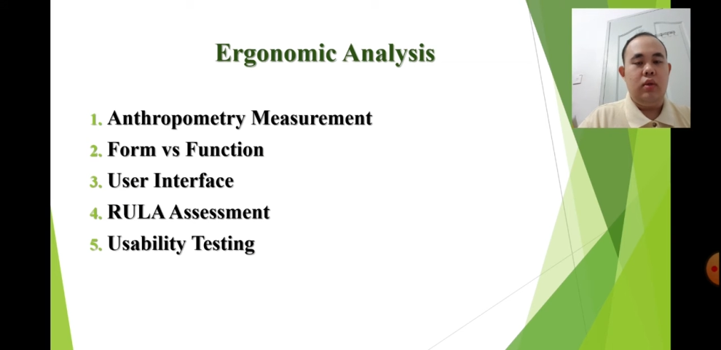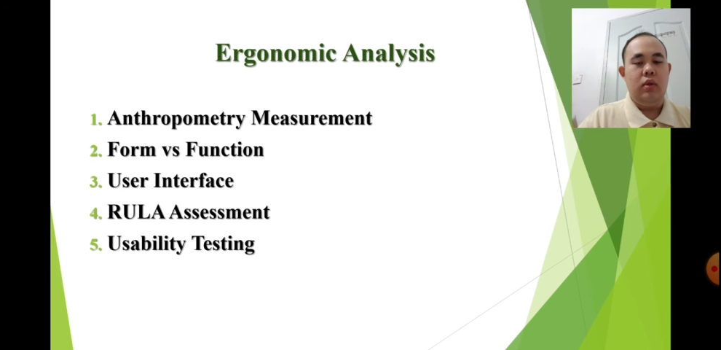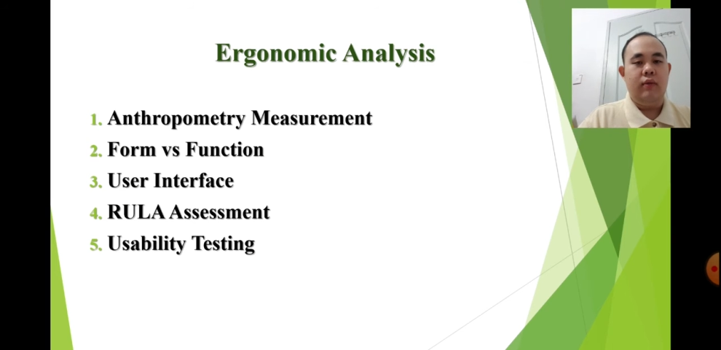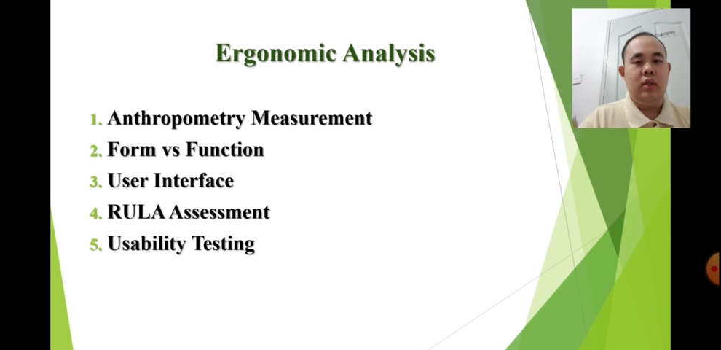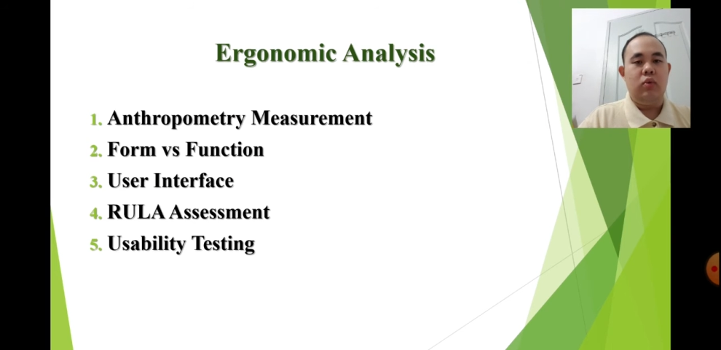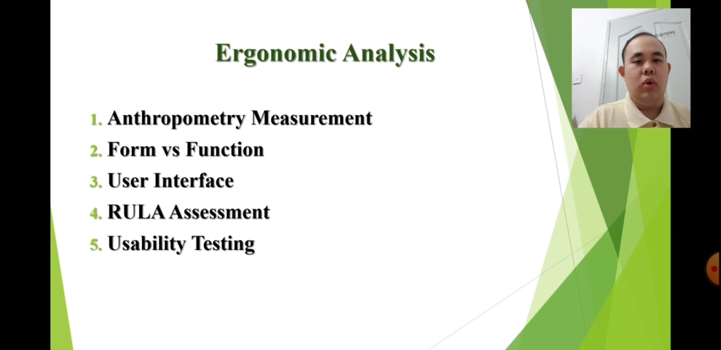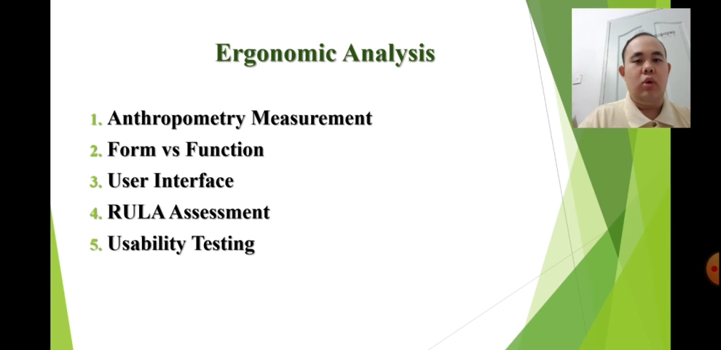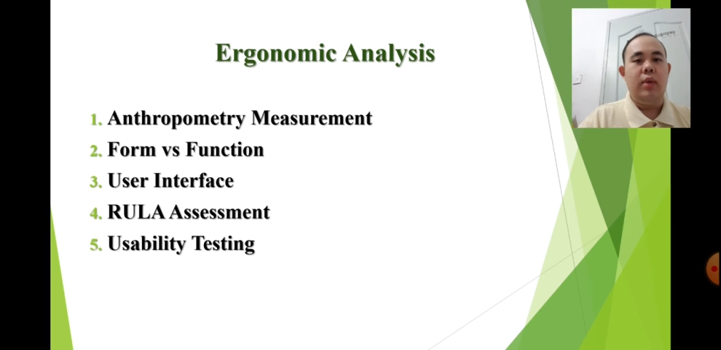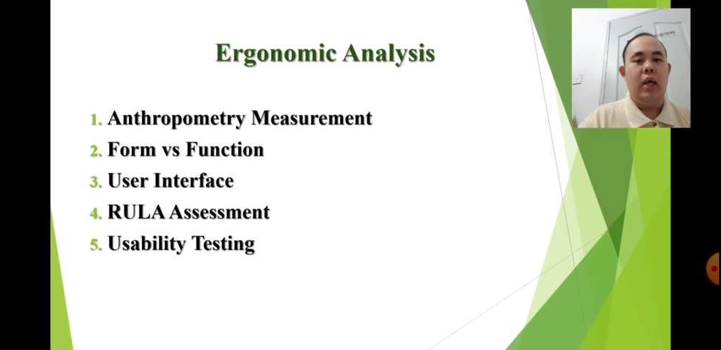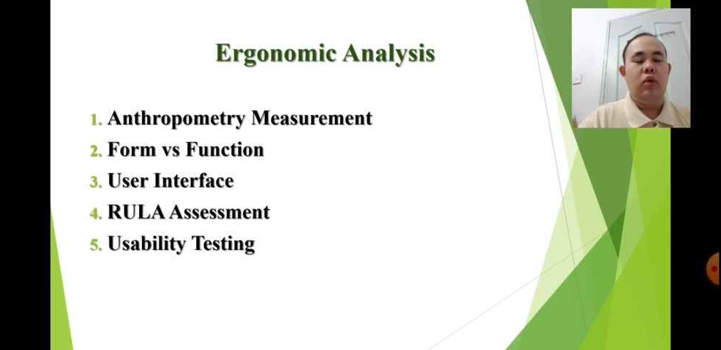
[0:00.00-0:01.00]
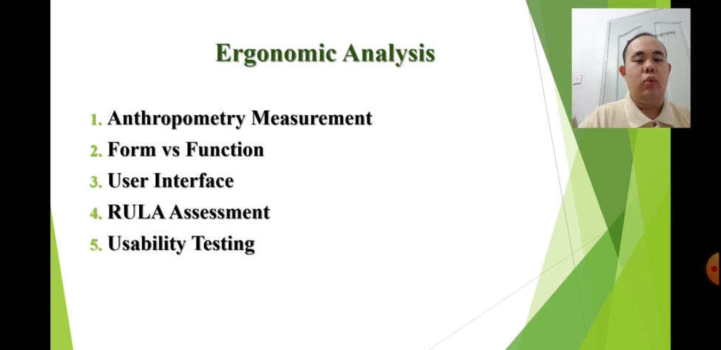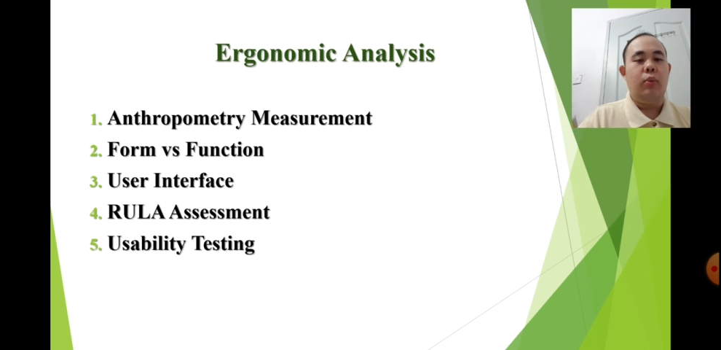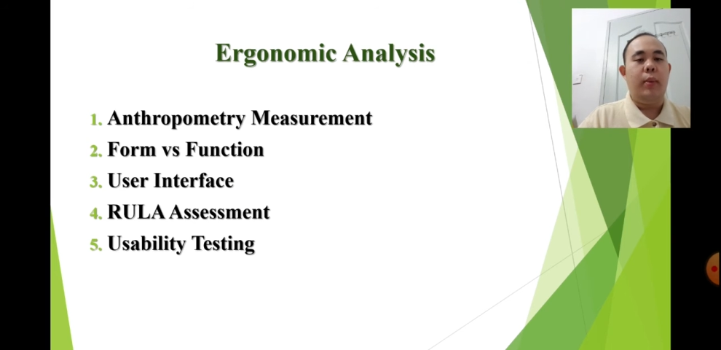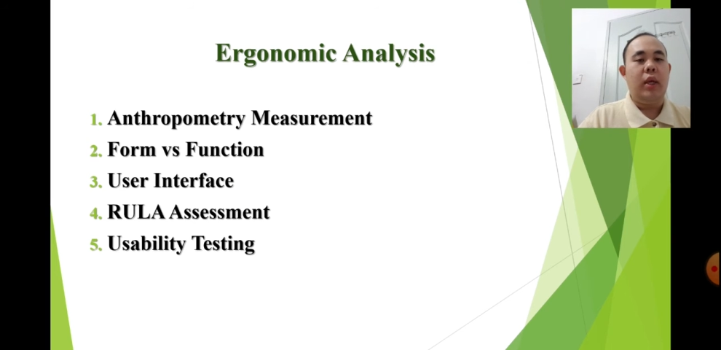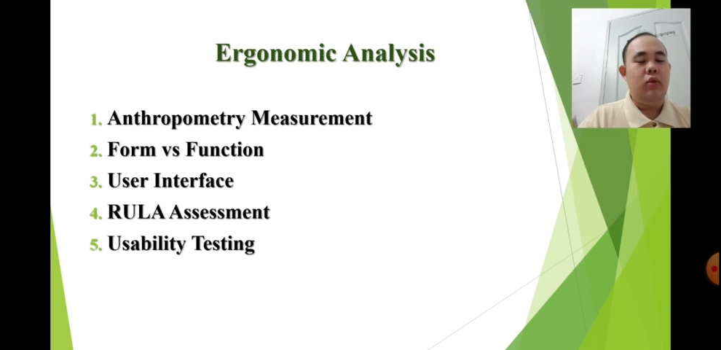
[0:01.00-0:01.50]
The first one will be
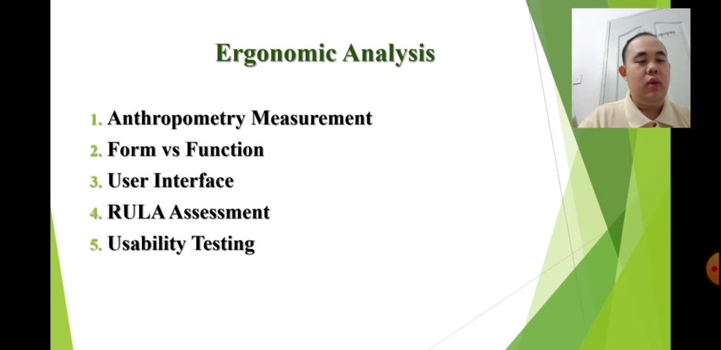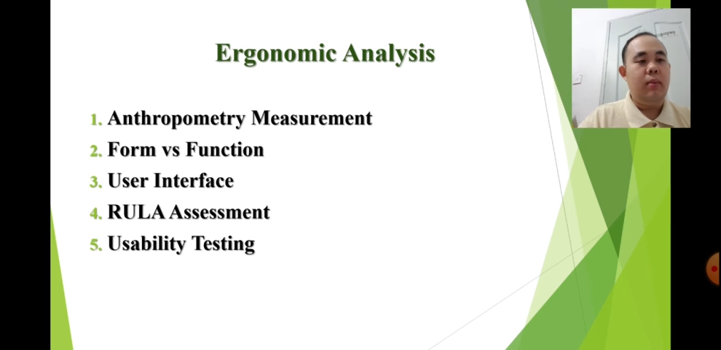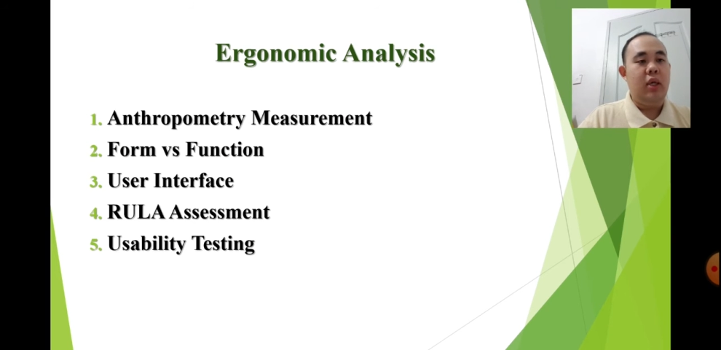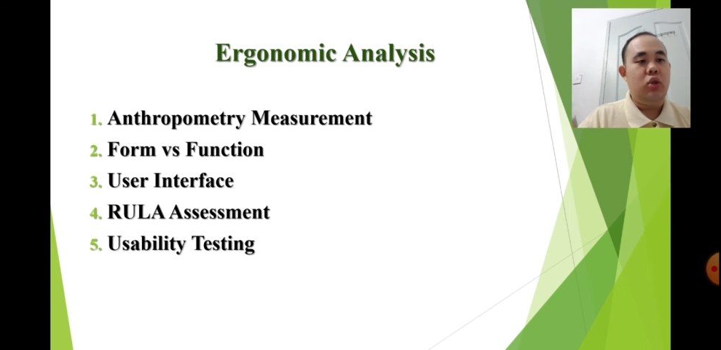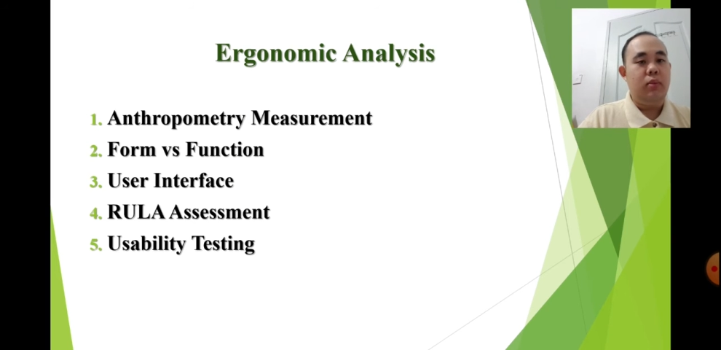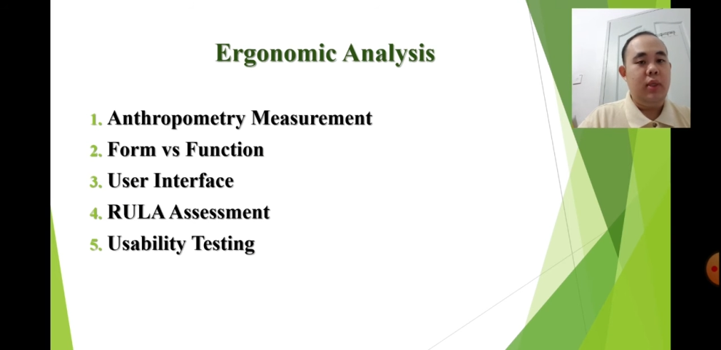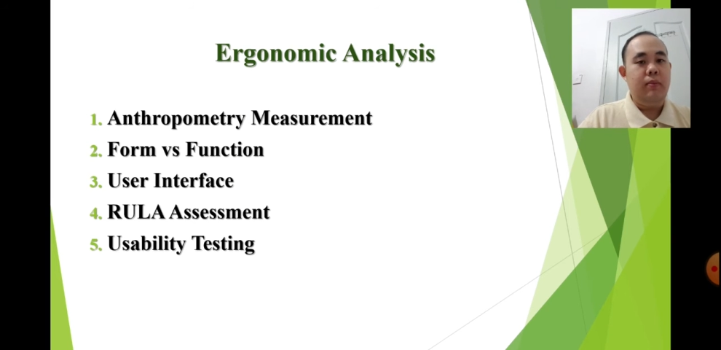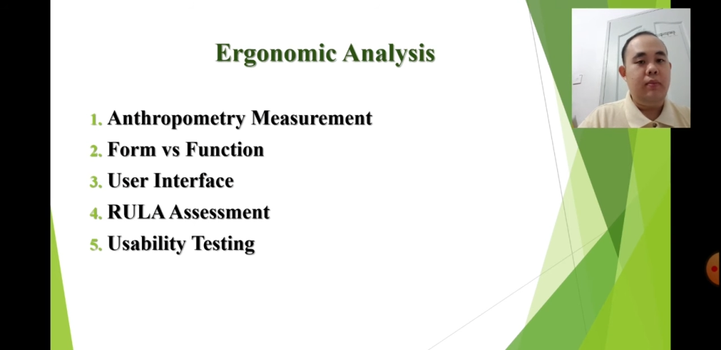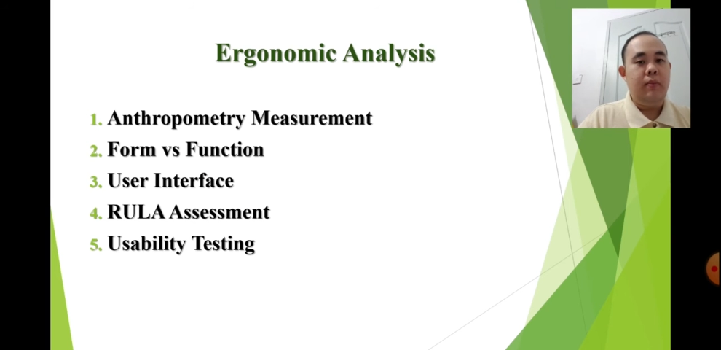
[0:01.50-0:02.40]
anthropometry measurement.